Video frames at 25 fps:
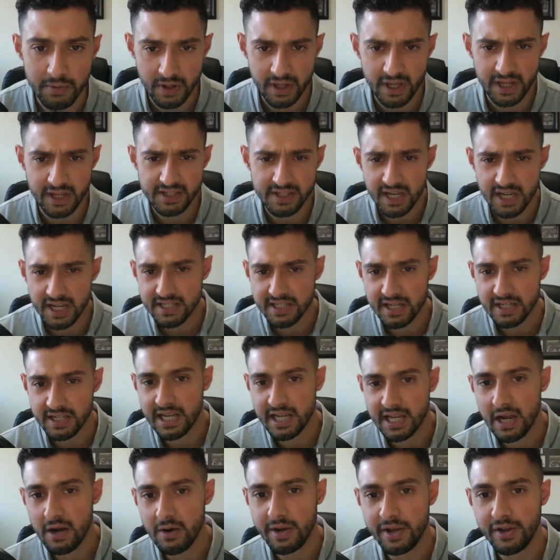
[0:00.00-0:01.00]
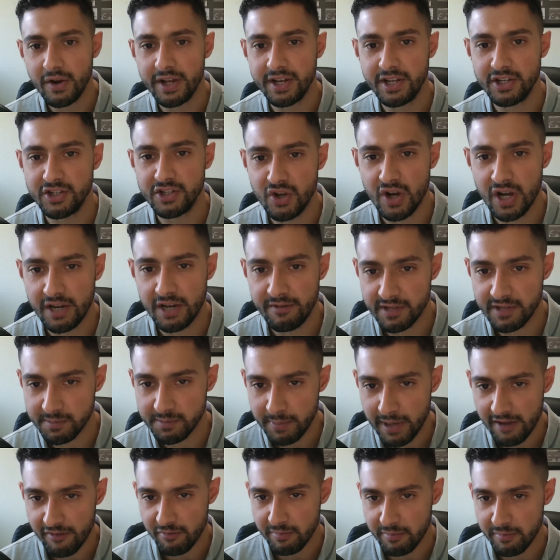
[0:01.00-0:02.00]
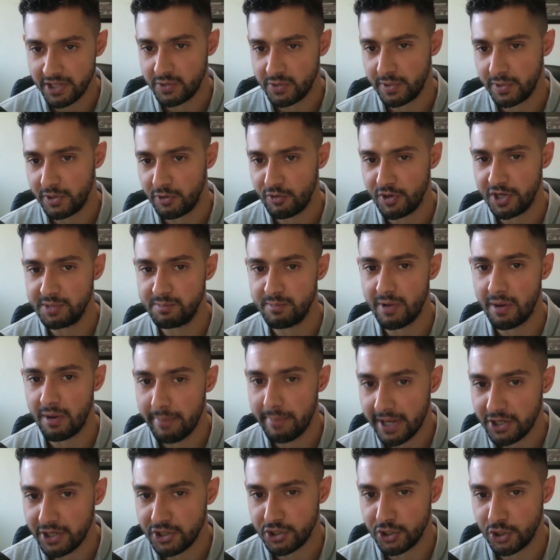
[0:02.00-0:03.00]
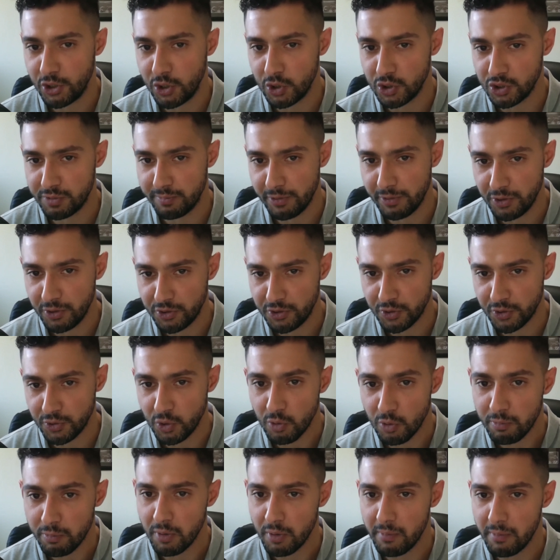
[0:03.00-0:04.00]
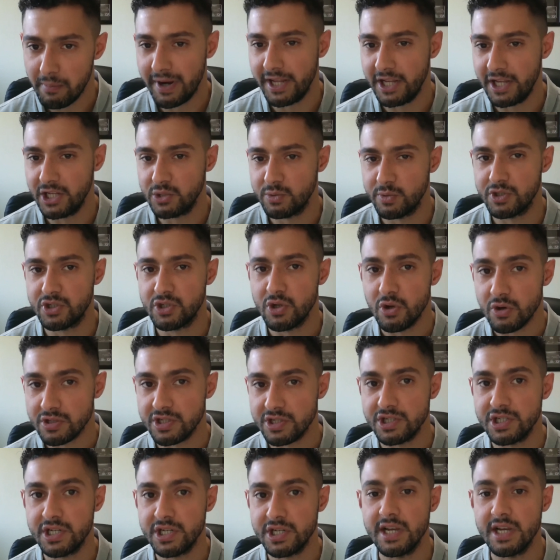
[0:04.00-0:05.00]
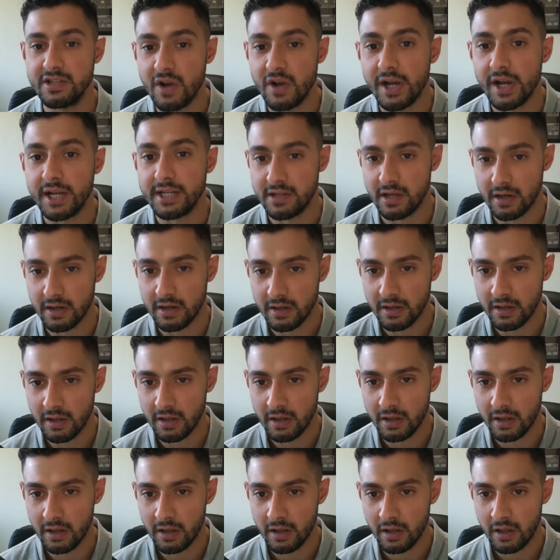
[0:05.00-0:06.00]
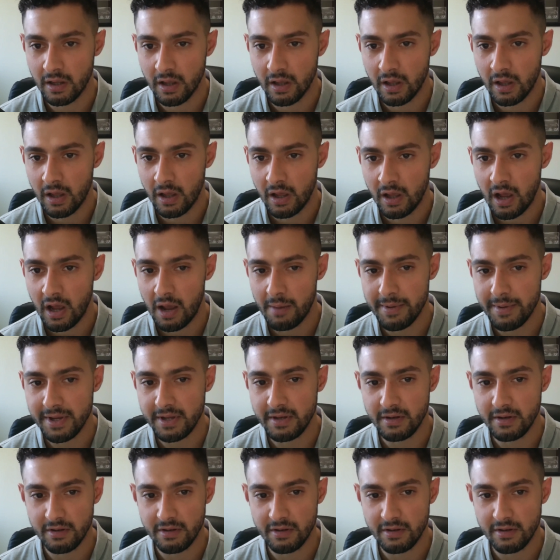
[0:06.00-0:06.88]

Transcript: He says, how can I decide if it's better for me to increase my pension contribution or put money into a stocks and shares ISA? I mean,